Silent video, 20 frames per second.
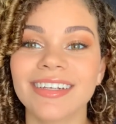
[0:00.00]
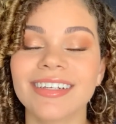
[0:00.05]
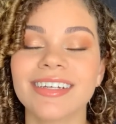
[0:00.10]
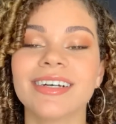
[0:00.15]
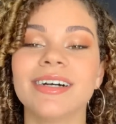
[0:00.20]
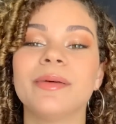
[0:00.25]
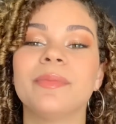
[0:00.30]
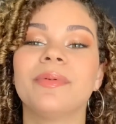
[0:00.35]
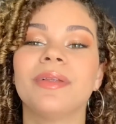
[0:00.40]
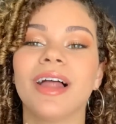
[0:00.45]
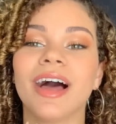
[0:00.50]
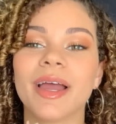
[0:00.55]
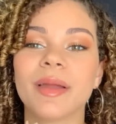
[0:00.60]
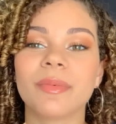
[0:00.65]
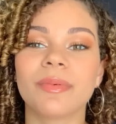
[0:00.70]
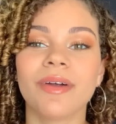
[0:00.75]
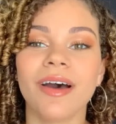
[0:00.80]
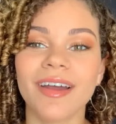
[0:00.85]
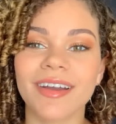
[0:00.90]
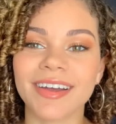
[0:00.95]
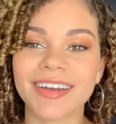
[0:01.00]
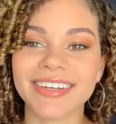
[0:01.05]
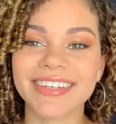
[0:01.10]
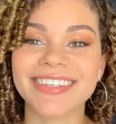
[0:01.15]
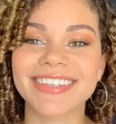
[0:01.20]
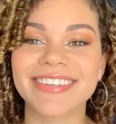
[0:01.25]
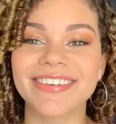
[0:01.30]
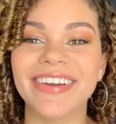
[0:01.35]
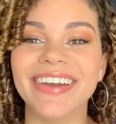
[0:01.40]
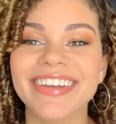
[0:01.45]
apply
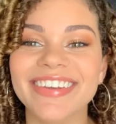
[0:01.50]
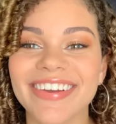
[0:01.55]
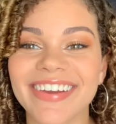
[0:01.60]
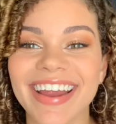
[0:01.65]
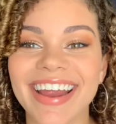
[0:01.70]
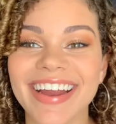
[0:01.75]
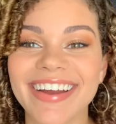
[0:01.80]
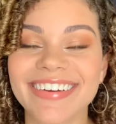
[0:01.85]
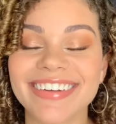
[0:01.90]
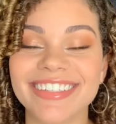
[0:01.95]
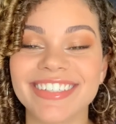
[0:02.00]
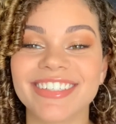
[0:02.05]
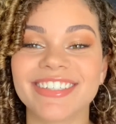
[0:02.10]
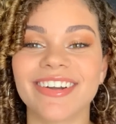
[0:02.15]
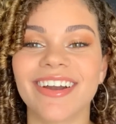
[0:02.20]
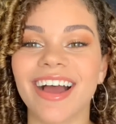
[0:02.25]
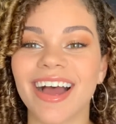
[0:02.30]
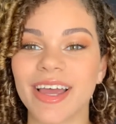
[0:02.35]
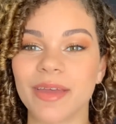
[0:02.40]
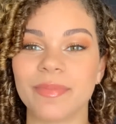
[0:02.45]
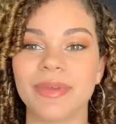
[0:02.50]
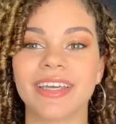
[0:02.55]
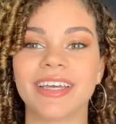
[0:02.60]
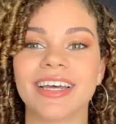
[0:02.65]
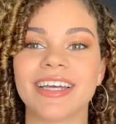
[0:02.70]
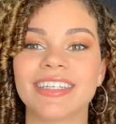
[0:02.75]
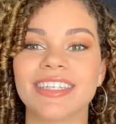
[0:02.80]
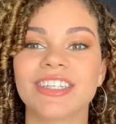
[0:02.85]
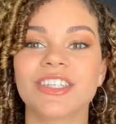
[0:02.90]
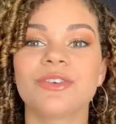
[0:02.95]
products when your hair is dry,
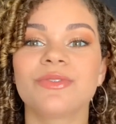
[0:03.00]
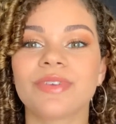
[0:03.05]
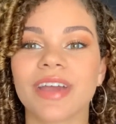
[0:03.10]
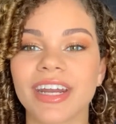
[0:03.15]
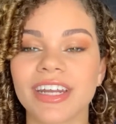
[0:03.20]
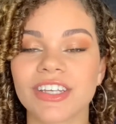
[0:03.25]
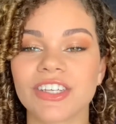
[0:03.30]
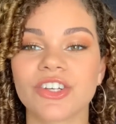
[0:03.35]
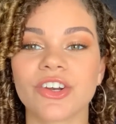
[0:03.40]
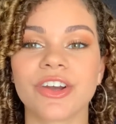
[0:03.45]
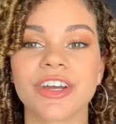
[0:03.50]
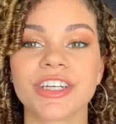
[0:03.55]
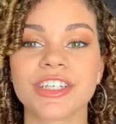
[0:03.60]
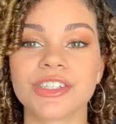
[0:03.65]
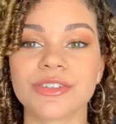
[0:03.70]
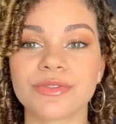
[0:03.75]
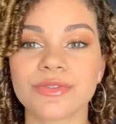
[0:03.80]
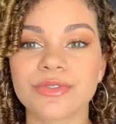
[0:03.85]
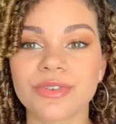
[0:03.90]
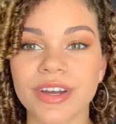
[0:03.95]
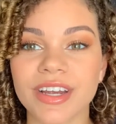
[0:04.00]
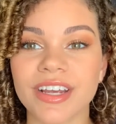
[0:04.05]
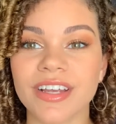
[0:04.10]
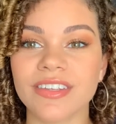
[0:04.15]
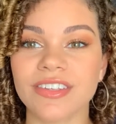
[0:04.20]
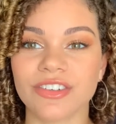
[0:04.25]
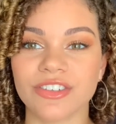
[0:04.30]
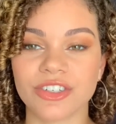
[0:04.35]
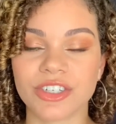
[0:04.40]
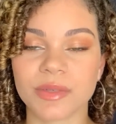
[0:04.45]
because it's already starting to frizz
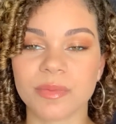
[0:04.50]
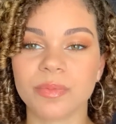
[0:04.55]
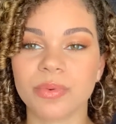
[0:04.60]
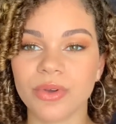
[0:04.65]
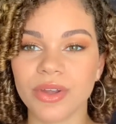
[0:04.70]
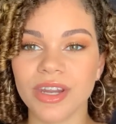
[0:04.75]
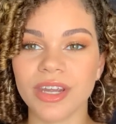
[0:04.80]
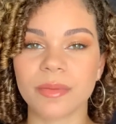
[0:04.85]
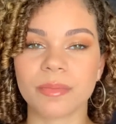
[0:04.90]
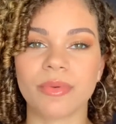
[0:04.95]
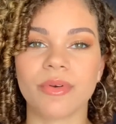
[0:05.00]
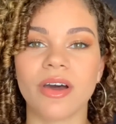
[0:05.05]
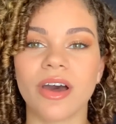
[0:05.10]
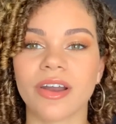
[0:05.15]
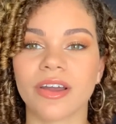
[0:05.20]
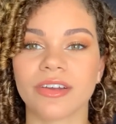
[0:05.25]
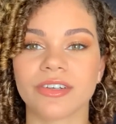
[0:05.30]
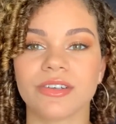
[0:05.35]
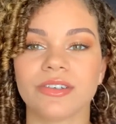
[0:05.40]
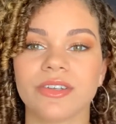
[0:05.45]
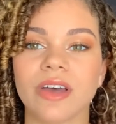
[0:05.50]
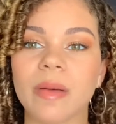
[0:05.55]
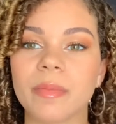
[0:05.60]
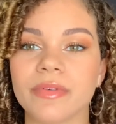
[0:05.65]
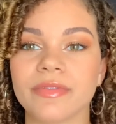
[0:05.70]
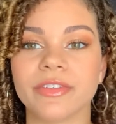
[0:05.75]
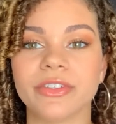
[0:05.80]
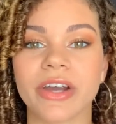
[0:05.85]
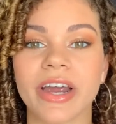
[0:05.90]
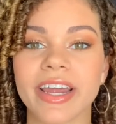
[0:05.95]
and you're just putting product on top
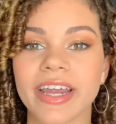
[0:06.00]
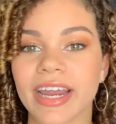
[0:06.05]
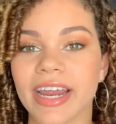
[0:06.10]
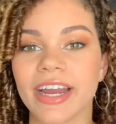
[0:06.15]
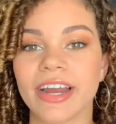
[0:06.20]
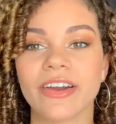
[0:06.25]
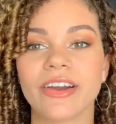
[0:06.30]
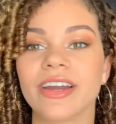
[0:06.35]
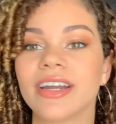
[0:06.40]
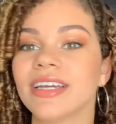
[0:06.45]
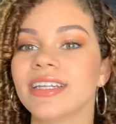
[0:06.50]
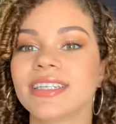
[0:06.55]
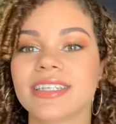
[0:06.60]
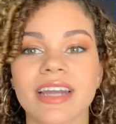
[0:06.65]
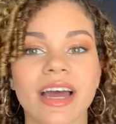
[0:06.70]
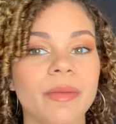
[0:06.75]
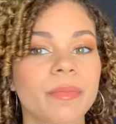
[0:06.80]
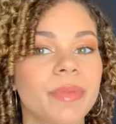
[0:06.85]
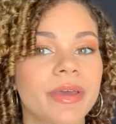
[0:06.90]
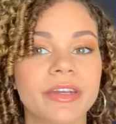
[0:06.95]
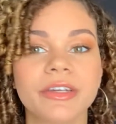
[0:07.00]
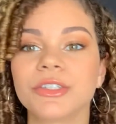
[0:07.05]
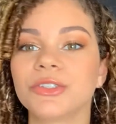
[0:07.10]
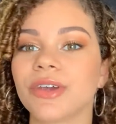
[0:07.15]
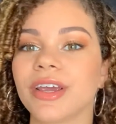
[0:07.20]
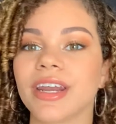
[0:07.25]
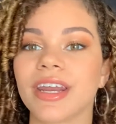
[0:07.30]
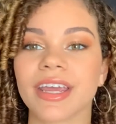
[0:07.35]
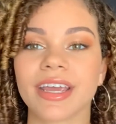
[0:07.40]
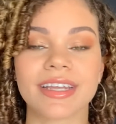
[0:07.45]
of dry hair and it's not
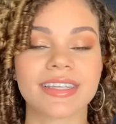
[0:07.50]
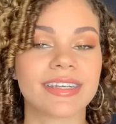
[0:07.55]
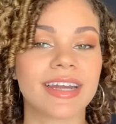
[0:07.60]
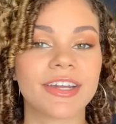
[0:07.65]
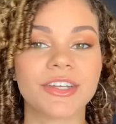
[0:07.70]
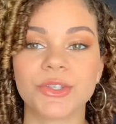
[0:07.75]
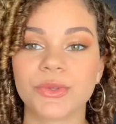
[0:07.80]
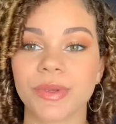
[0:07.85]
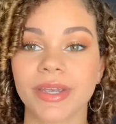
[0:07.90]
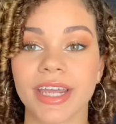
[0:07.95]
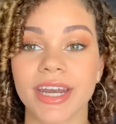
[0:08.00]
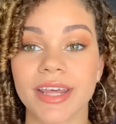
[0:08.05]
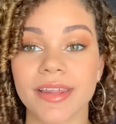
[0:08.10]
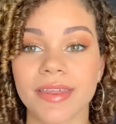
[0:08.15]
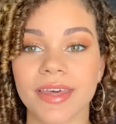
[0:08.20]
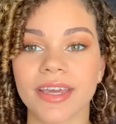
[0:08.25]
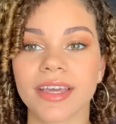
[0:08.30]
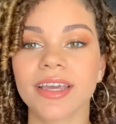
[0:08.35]
penetrating, it's not doing anything.